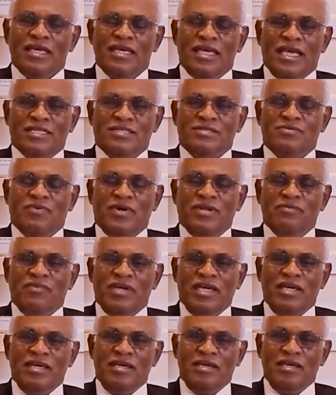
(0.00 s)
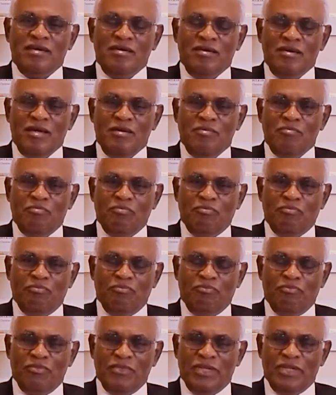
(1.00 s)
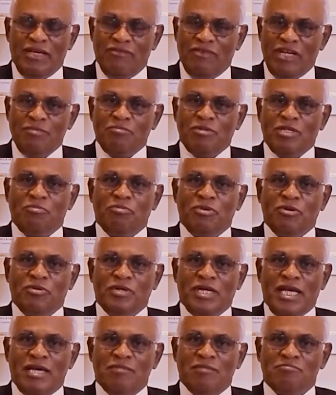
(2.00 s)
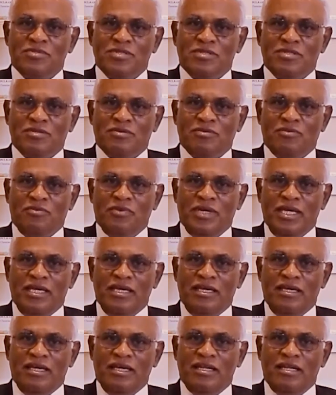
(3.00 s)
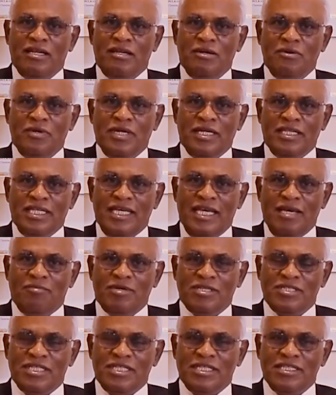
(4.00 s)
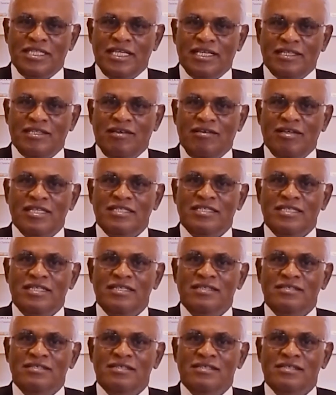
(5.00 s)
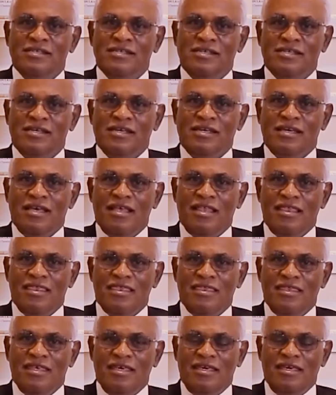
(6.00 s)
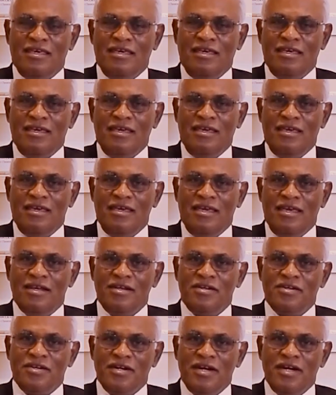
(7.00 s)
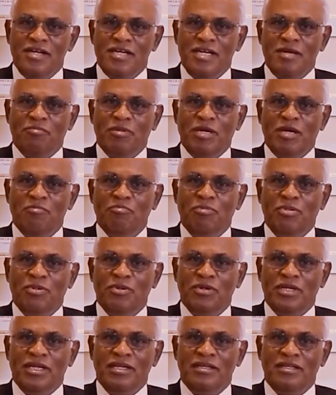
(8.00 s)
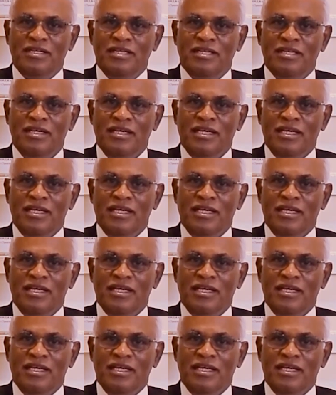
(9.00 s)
Yes, when we developed programs, we included the emerging technologies, the internship component,